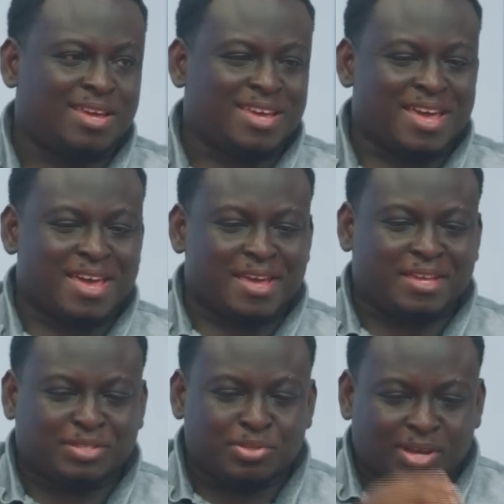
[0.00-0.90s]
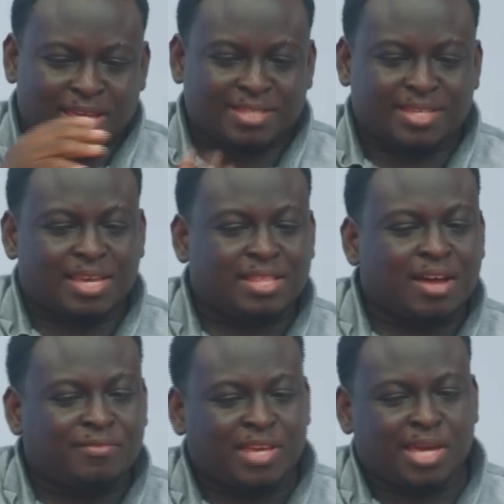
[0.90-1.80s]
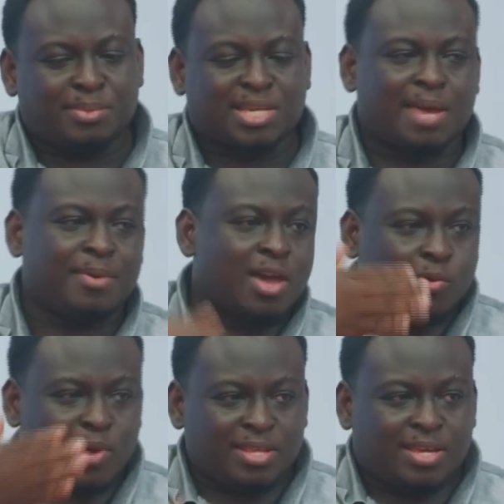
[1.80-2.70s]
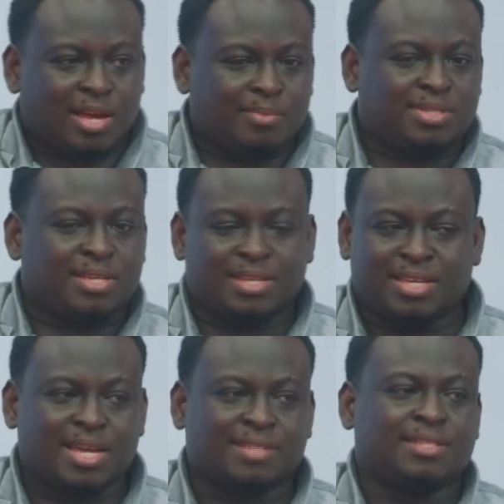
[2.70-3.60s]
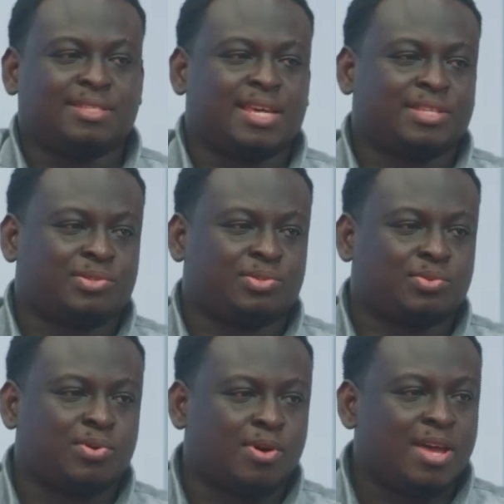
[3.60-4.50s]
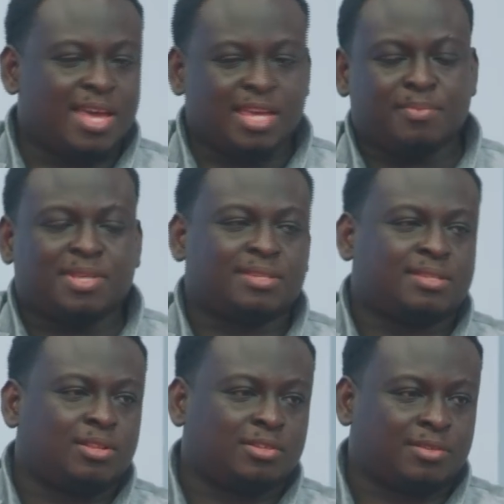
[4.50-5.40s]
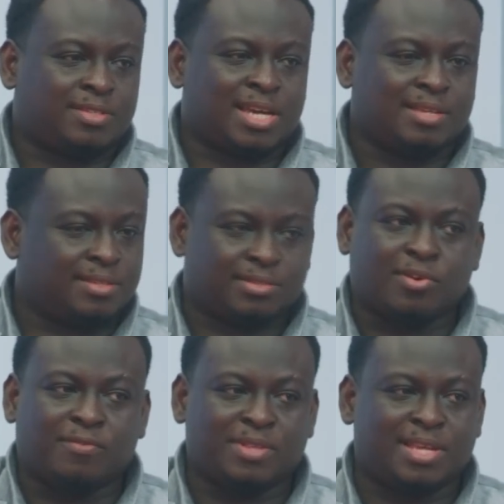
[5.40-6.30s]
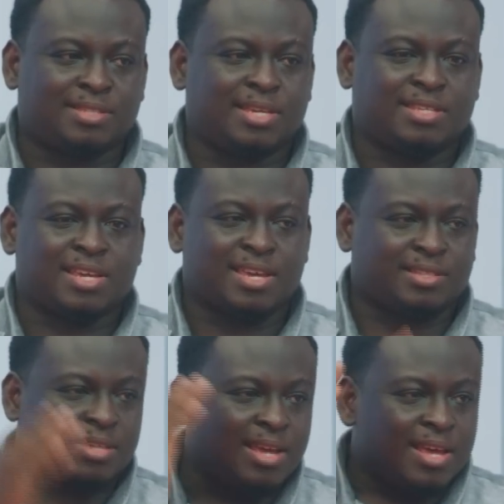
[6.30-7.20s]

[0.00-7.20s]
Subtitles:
He's not getting enough game time. When he comes in, he doesn't get to score. He misses a lot of chances. Confidence takes a hit.